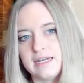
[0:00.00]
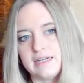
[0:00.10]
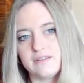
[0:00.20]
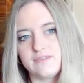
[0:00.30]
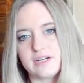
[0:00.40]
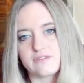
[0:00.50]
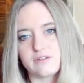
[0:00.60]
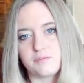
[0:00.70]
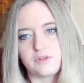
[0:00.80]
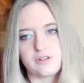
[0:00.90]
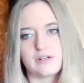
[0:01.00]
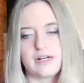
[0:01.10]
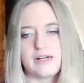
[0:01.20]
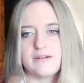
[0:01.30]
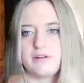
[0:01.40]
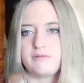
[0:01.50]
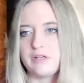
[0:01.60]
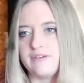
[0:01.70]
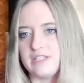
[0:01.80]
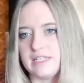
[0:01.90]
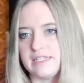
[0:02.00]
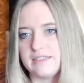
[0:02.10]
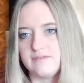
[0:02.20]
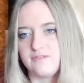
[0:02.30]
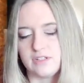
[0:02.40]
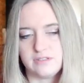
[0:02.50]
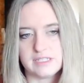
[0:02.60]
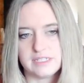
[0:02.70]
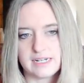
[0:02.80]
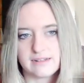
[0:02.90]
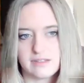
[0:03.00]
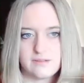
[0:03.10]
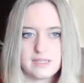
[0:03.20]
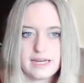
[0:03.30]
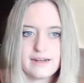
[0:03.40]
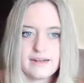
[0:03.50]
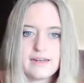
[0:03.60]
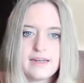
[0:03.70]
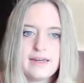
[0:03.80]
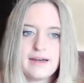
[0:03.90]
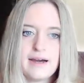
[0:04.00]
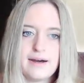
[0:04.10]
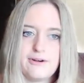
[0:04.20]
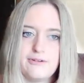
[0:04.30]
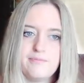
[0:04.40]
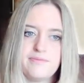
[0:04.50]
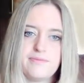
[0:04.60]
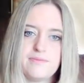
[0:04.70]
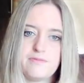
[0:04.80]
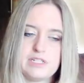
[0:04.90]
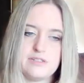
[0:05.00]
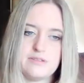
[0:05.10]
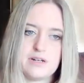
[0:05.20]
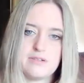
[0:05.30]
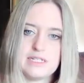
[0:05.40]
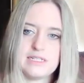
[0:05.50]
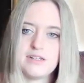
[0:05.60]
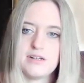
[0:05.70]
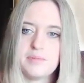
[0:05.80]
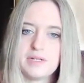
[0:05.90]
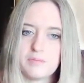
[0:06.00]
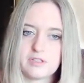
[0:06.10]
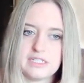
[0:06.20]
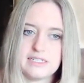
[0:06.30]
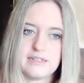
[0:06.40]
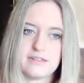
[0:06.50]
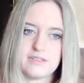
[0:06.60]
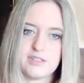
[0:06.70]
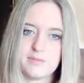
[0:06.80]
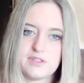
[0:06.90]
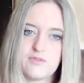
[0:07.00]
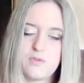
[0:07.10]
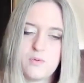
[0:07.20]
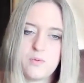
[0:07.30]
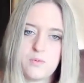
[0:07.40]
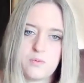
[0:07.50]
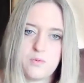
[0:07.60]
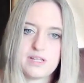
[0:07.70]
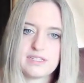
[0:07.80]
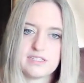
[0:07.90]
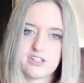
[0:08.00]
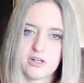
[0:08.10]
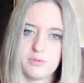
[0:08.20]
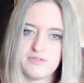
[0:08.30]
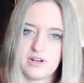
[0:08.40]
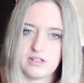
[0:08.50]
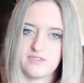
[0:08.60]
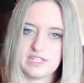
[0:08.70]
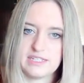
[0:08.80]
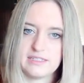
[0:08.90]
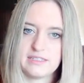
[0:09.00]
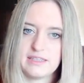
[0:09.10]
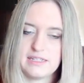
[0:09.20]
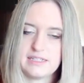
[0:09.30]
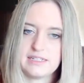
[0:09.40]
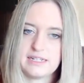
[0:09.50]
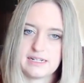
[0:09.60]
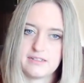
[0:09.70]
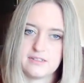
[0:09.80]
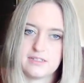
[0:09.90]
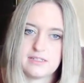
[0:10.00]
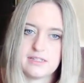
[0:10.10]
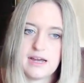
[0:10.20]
In the final report, I will have a link for you to download that. We do go into a bit more detail in terms of what the scope of all of these standards